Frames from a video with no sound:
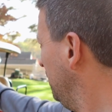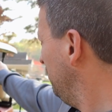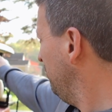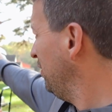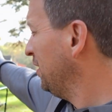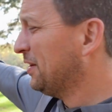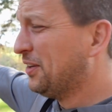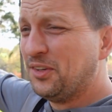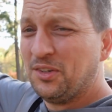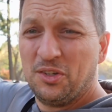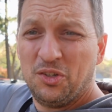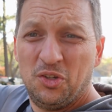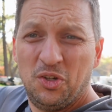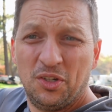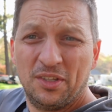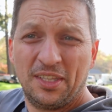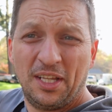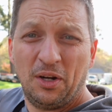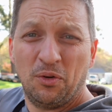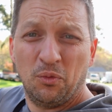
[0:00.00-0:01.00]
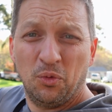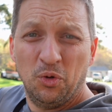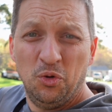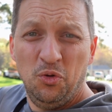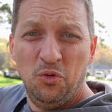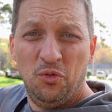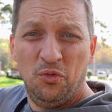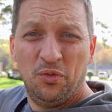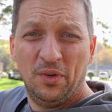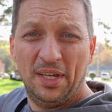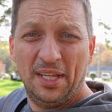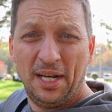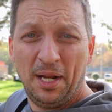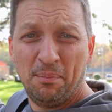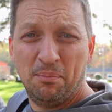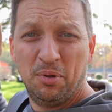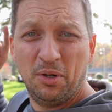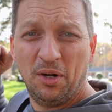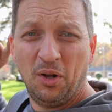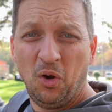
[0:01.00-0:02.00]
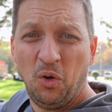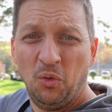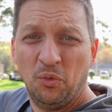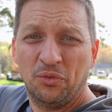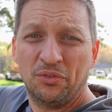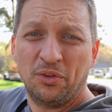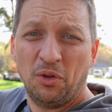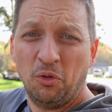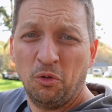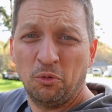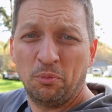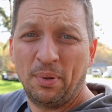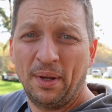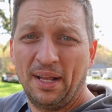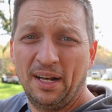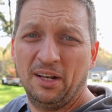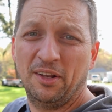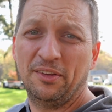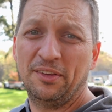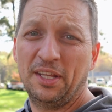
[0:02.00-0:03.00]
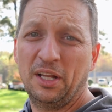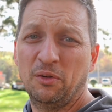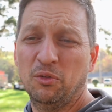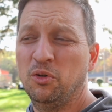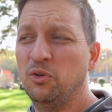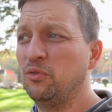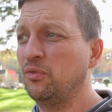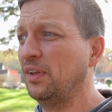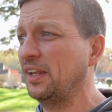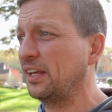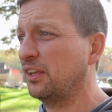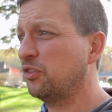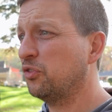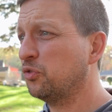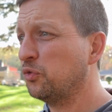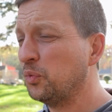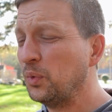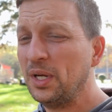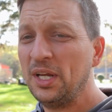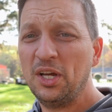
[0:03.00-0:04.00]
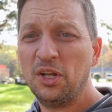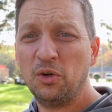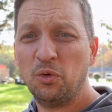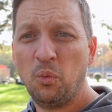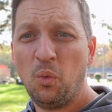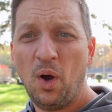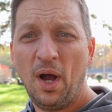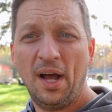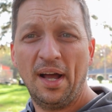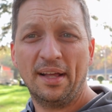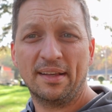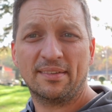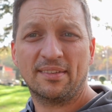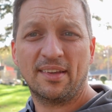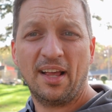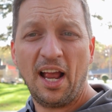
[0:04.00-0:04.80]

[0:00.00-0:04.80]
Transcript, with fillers: What if I took that roof and I put a whole solar panel on that roof, like 300 watts?